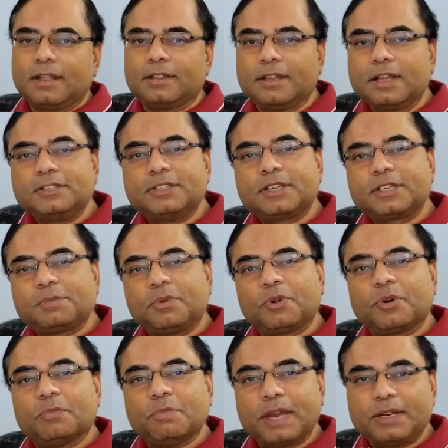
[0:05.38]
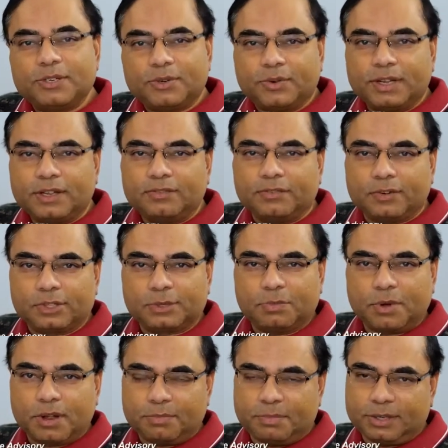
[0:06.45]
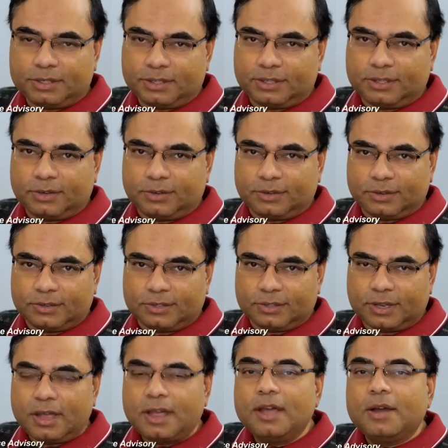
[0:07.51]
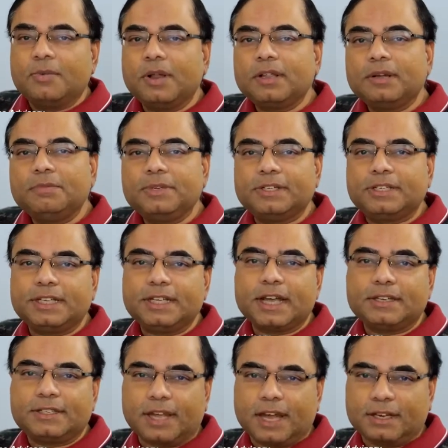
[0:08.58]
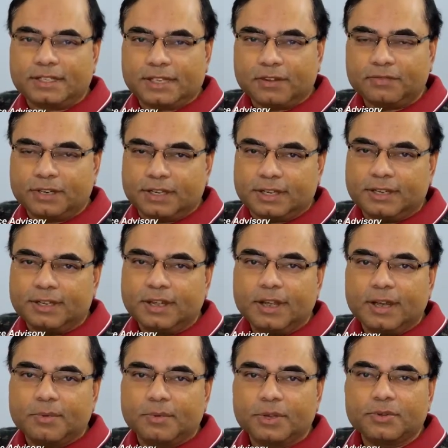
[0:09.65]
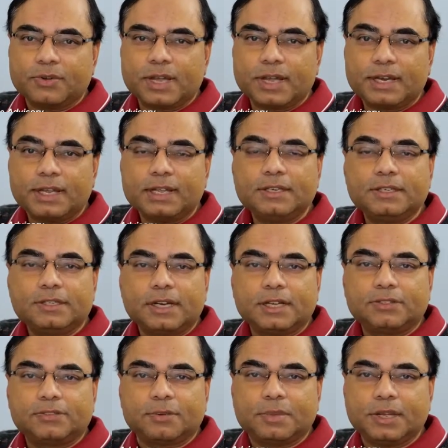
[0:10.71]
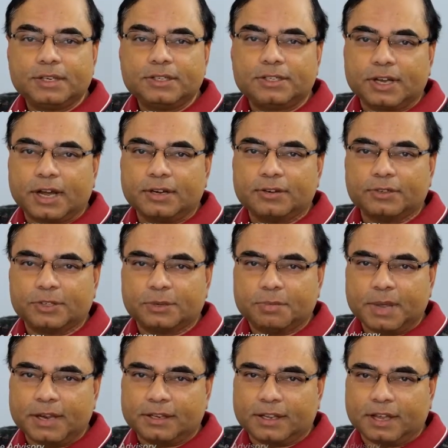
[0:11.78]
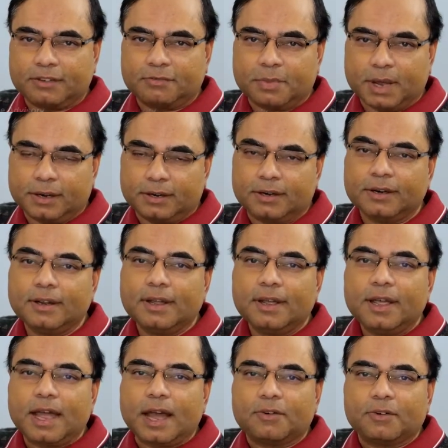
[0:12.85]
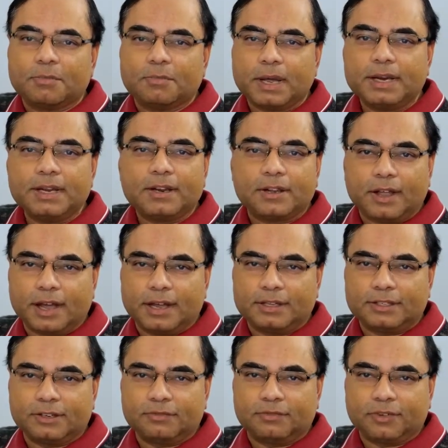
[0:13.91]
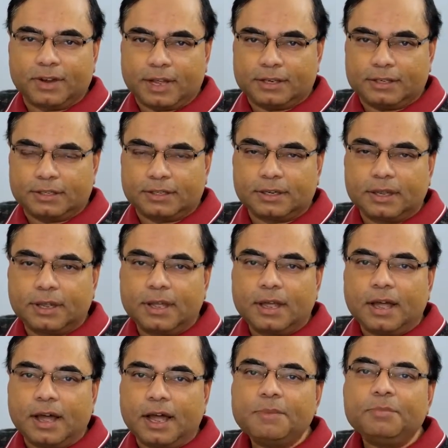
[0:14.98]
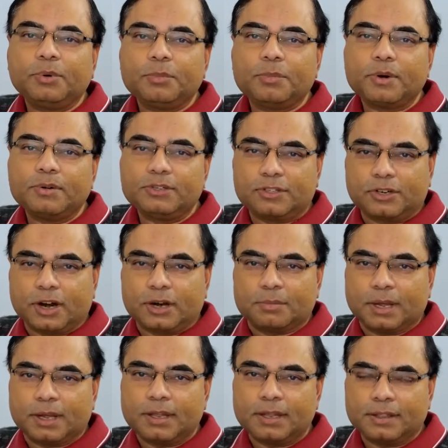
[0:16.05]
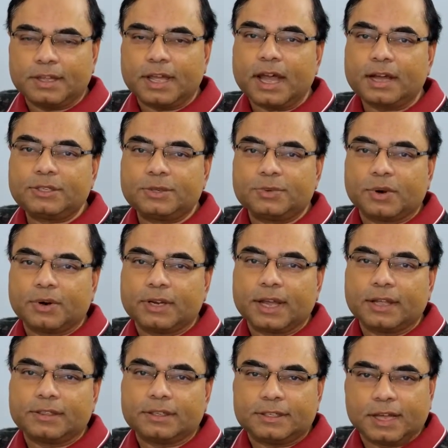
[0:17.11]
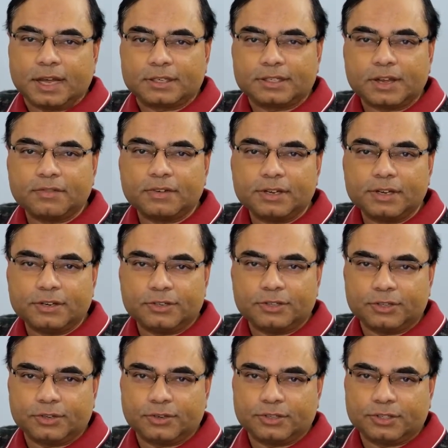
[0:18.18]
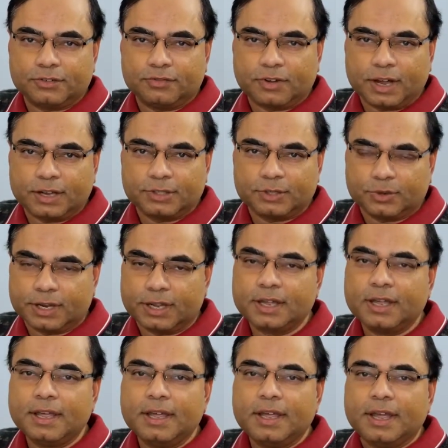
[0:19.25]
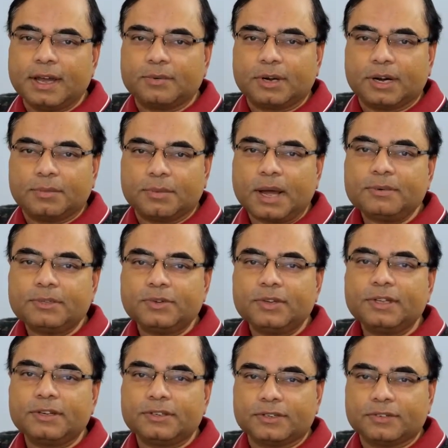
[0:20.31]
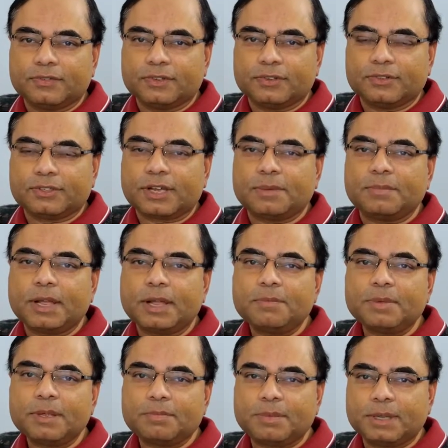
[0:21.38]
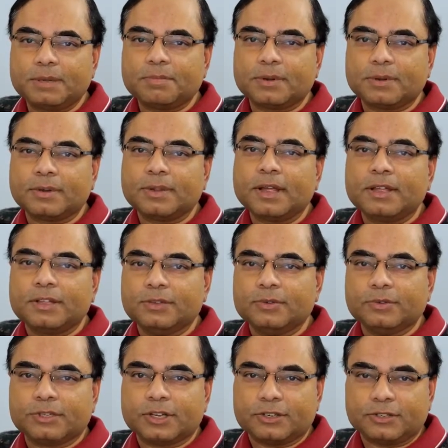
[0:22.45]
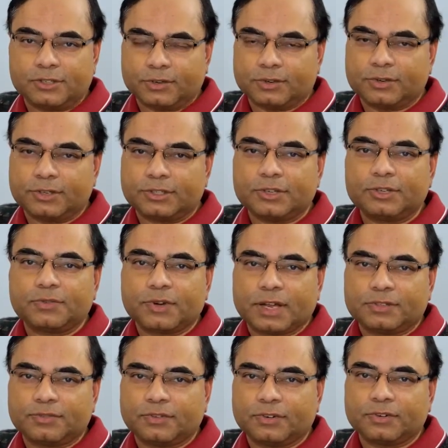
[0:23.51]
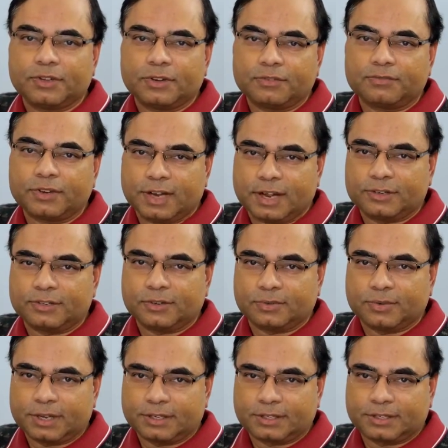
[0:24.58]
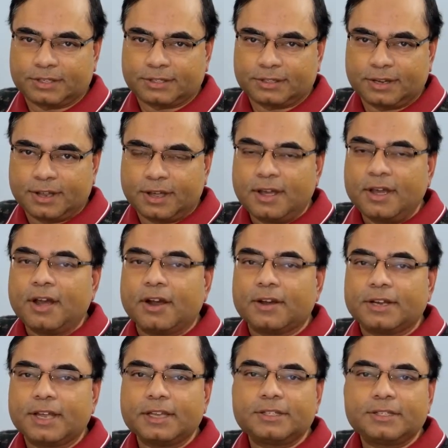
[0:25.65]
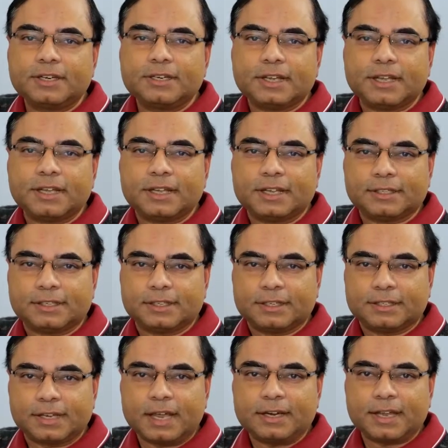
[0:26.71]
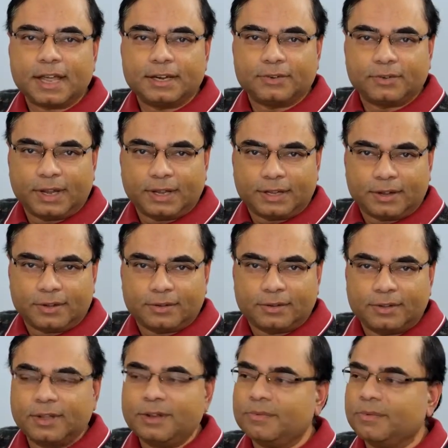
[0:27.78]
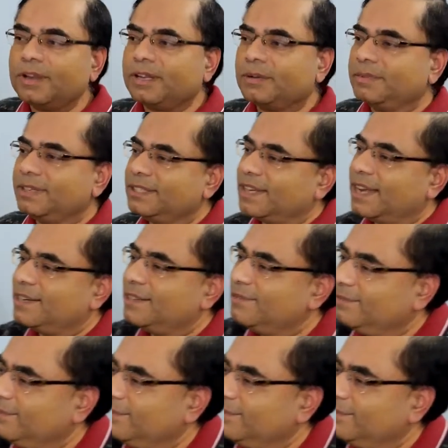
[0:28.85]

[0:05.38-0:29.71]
Let's explore mentoring for small business owners. Welcome to Tea at Taxevity, where you get insights from insiders who make life better, our many clients and friends. I'm Pramod Sharma, the actuary at the Taxevity Insurance Advisory, and when I'm not doing interviews, I'm helping people use insurance to transfer their financial risks. Our guest today is Lisette Andrenko. Welcome, Lisette.